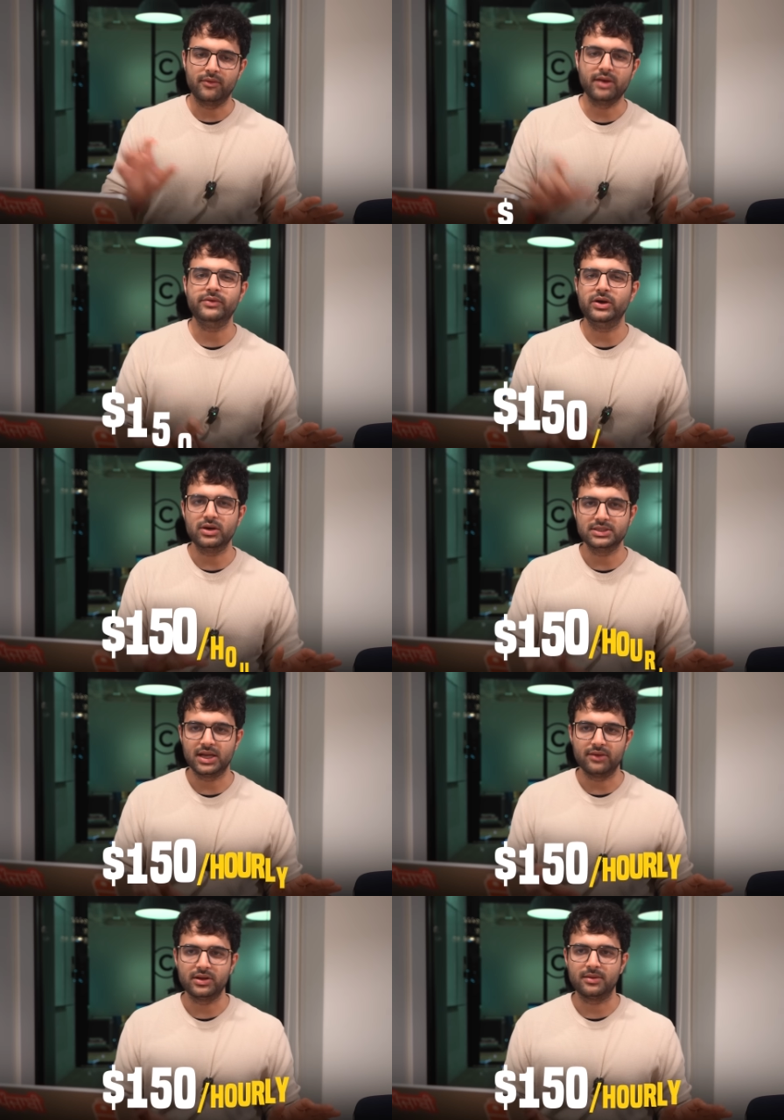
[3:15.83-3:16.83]
one dollars
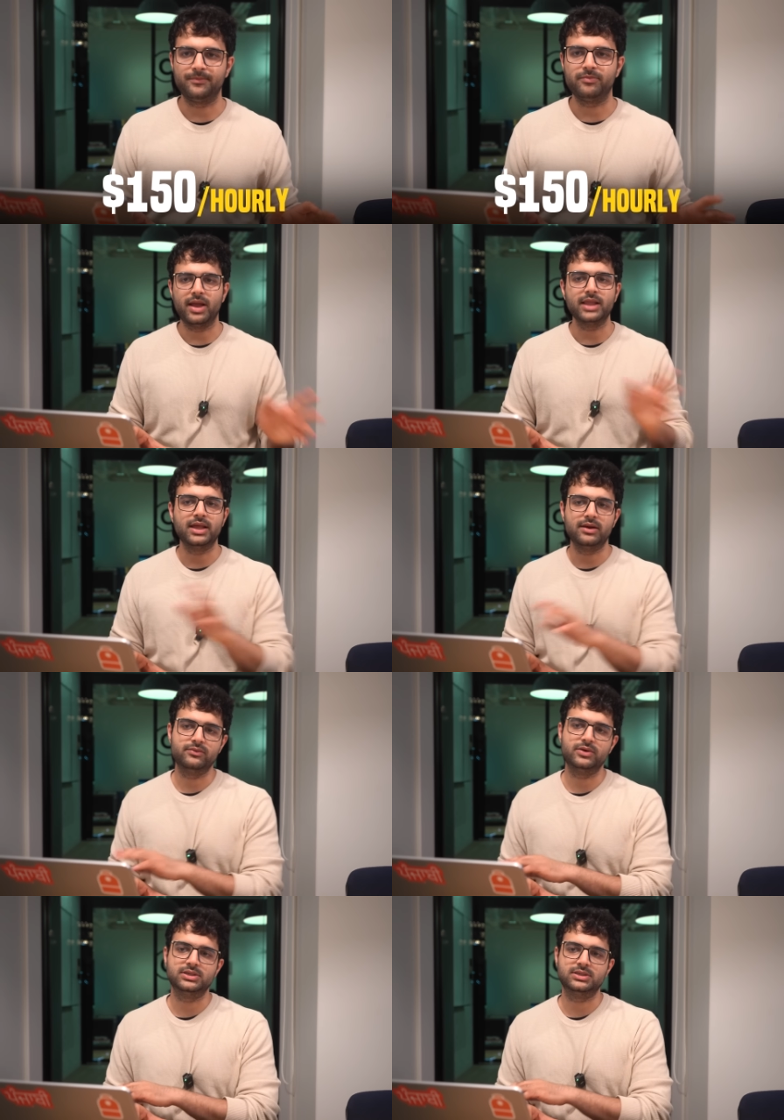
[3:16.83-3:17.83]
an hour back
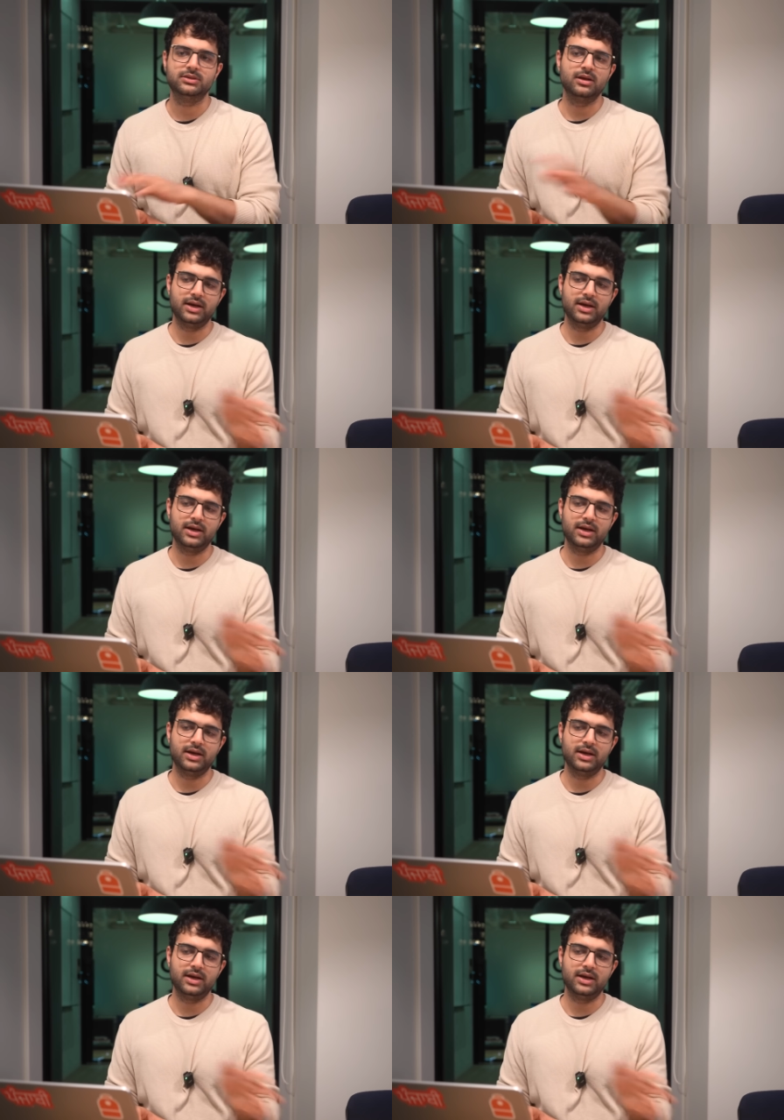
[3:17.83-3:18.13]
then was